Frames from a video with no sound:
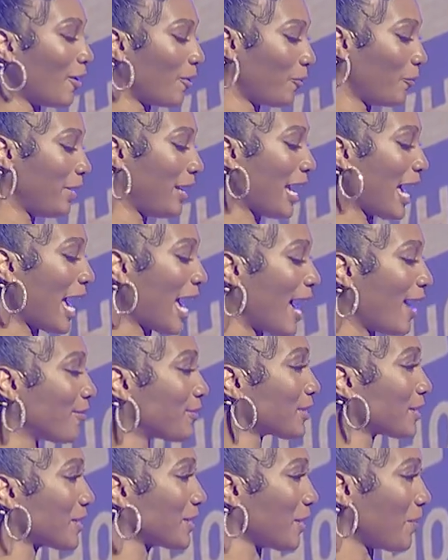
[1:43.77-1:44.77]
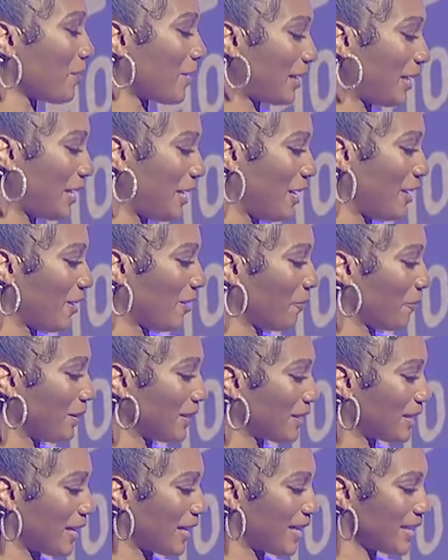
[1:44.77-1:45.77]
we have somebody here
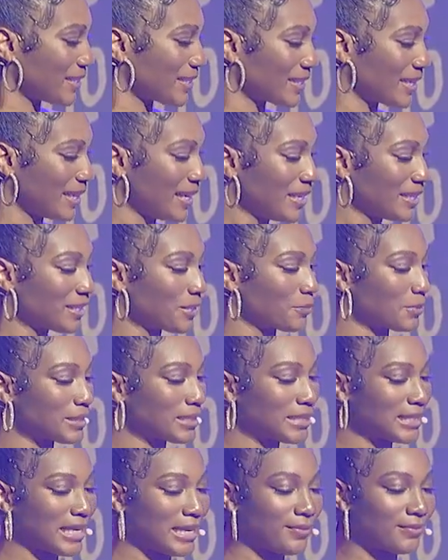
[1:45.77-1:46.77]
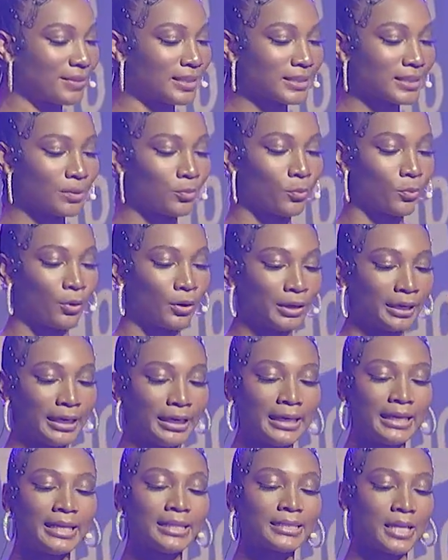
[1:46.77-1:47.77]
with us to receive this award
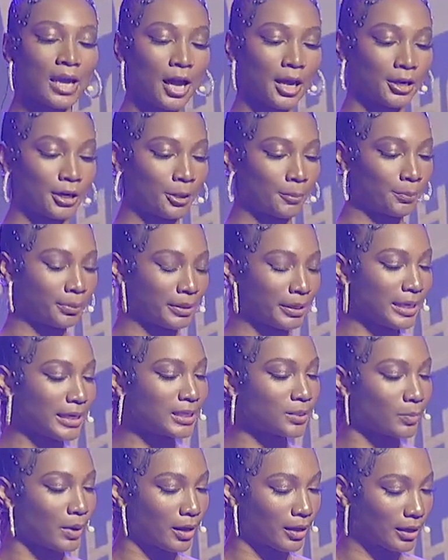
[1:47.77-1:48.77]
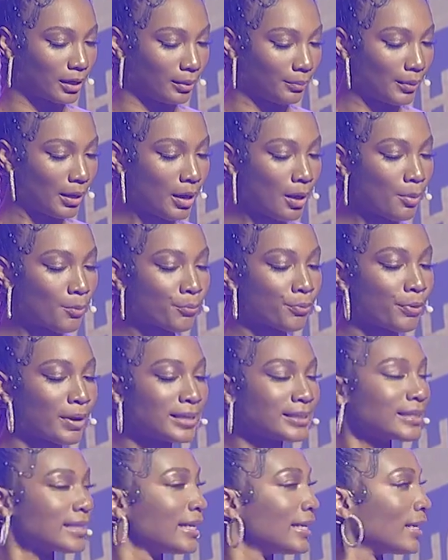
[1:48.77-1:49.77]
in his honor. Please welcome
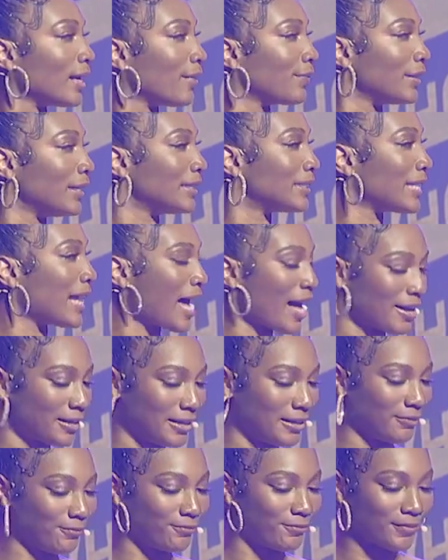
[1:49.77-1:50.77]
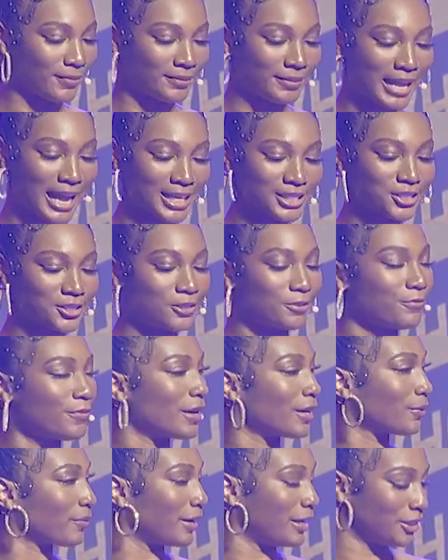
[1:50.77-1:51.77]
President of the Italian National
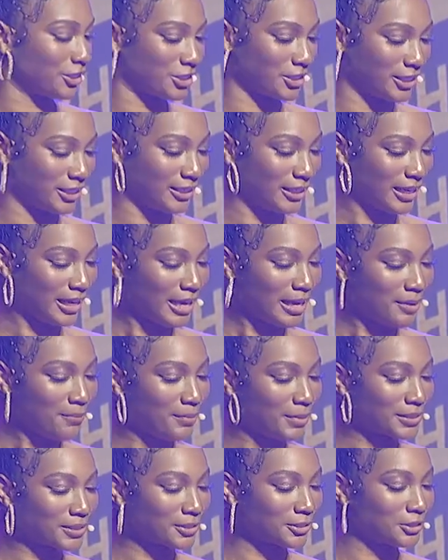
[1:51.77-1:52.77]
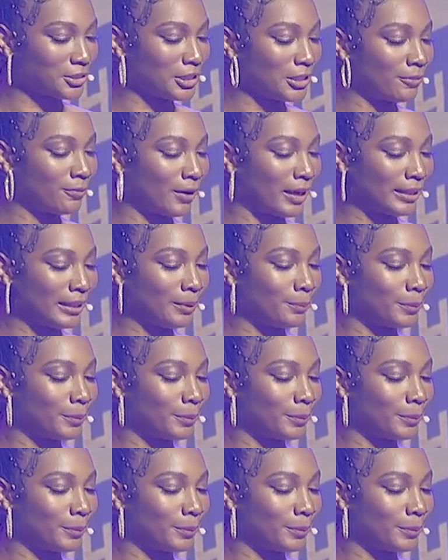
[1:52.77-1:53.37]
Federation, Mister Giovanni